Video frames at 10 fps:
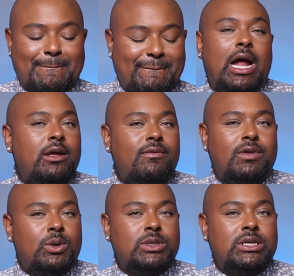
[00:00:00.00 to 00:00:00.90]
I don't even
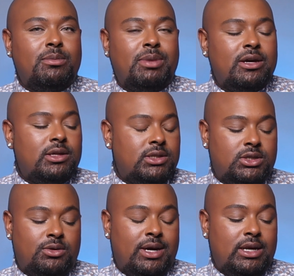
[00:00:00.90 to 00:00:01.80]
know what to compare this
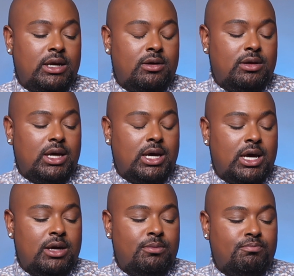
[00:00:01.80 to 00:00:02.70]
to right now. Like,
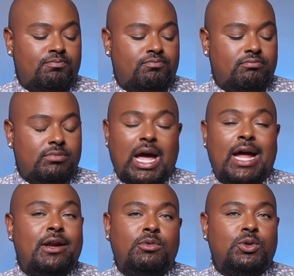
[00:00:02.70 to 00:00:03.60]
I don't
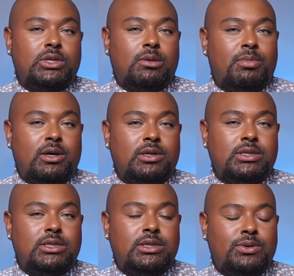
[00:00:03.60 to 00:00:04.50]
even know what to compare this
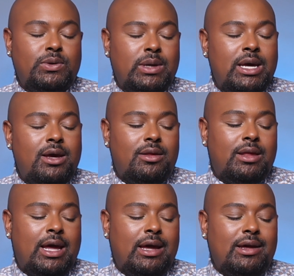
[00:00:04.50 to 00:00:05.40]
to.
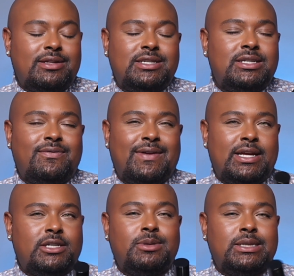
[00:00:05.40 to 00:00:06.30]
Like, it's just funny.
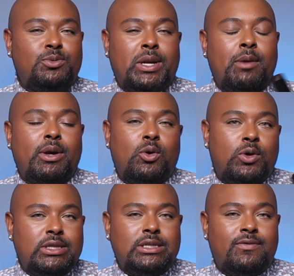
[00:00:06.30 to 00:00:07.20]
It's because when I
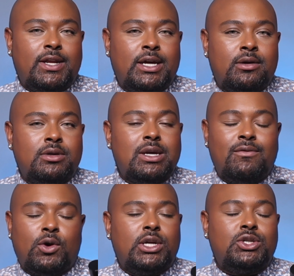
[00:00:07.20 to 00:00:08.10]
record these videos, I've
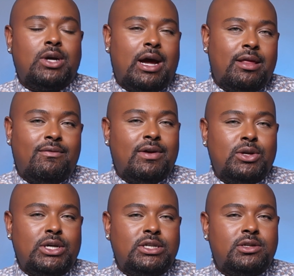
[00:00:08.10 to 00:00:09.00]
already tried the
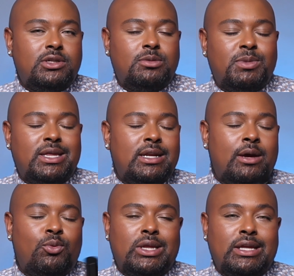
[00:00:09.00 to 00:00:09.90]
foundations, but then I
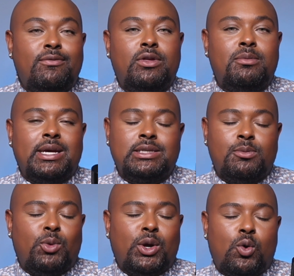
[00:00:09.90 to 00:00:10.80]
relive them as I'm
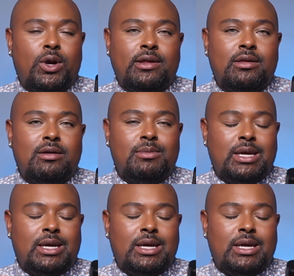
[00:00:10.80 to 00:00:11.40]
recording them.